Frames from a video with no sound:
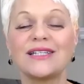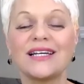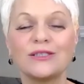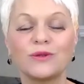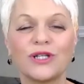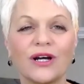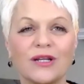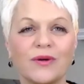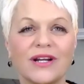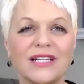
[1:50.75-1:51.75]
Yes, we're
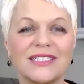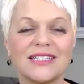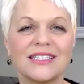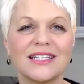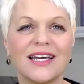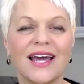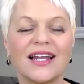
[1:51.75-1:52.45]
talking about ideas today,